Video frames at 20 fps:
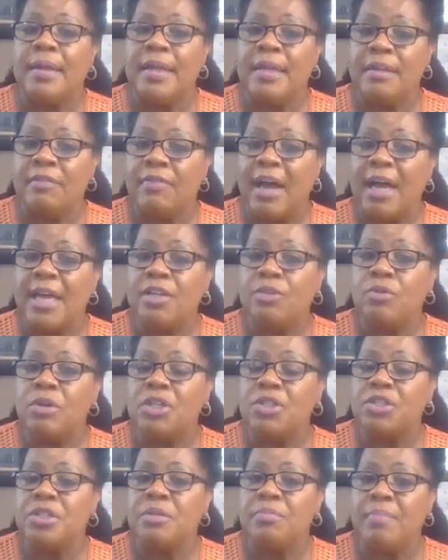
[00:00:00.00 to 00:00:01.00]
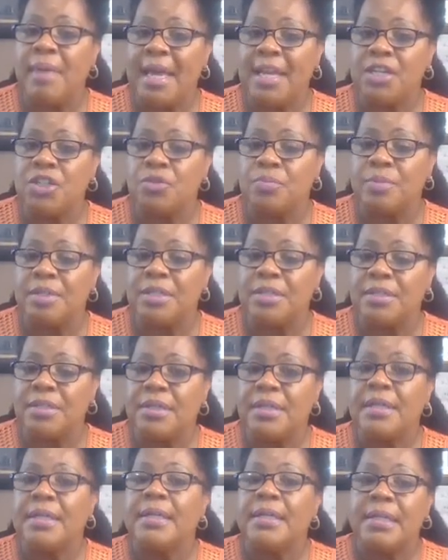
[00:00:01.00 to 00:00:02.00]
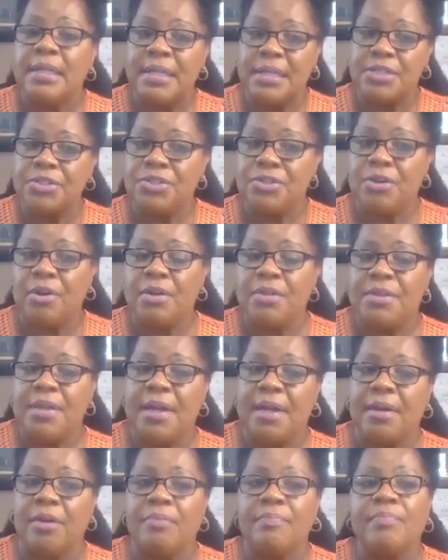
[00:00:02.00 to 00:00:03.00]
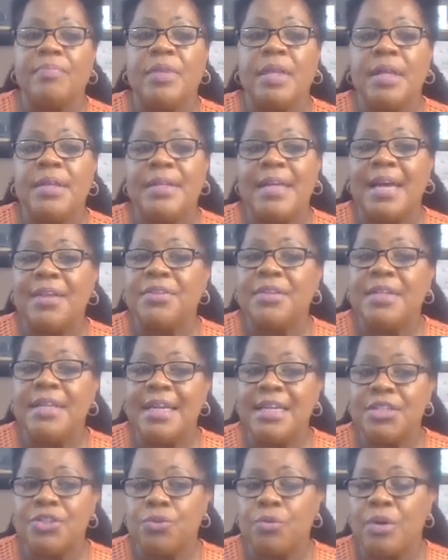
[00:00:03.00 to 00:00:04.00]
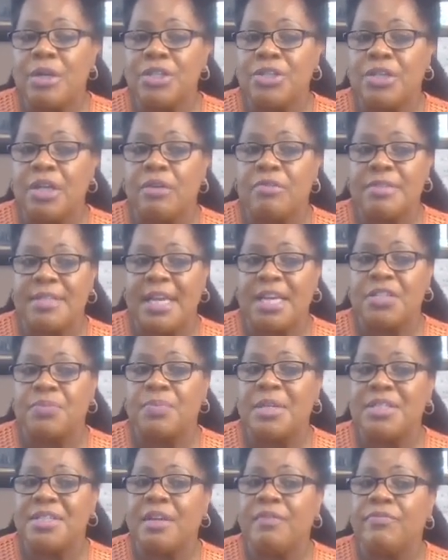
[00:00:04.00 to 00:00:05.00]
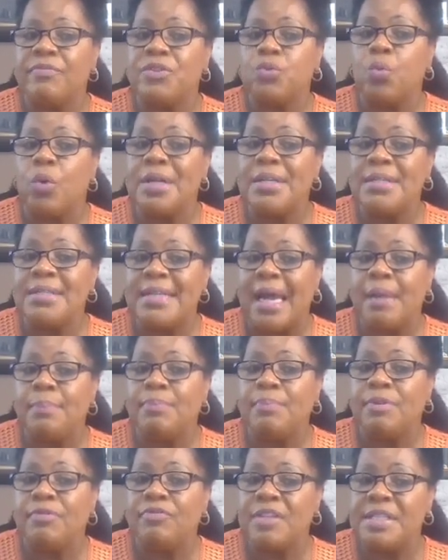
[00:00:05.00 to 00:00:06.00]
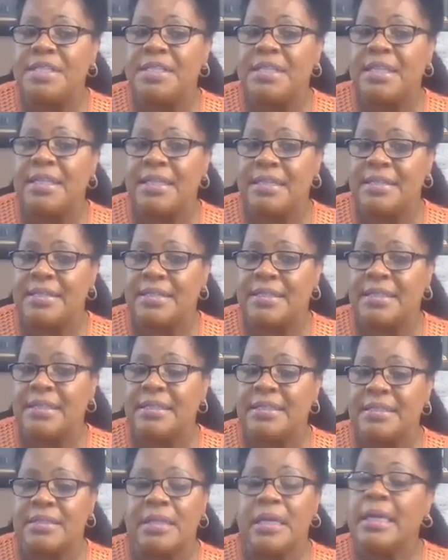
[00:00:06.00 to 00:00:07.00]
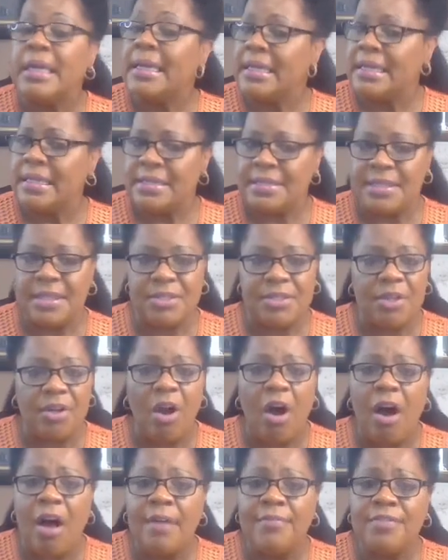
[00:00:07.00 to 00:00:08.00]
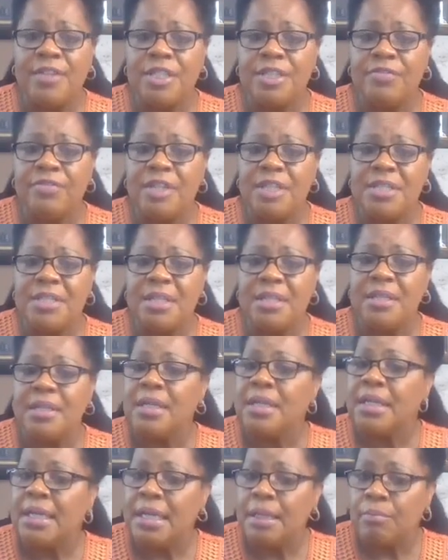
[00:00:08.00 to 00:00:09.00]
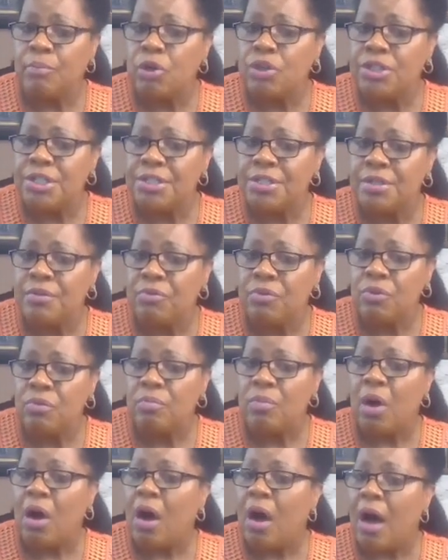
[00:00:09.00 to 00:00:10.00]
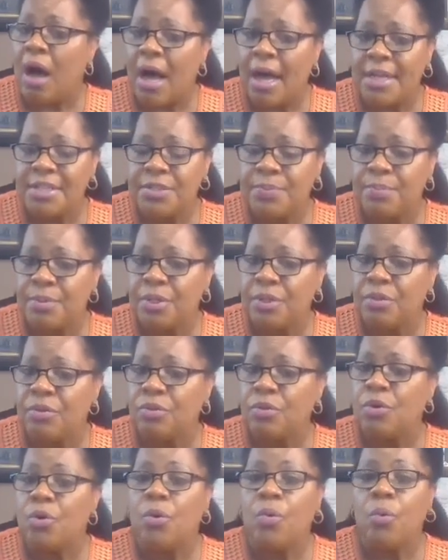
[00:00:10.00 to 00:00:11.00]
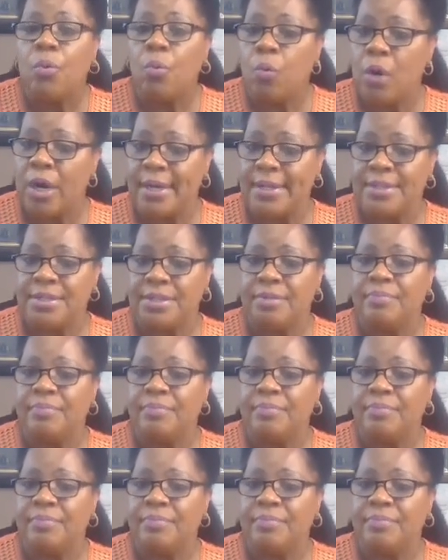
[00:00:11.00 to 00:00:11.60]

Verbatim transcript: evaluation and management, let's start there. Now, the next question I always ask myself is what type of visit is this? Is this an office visit, emergency room, hospital, what?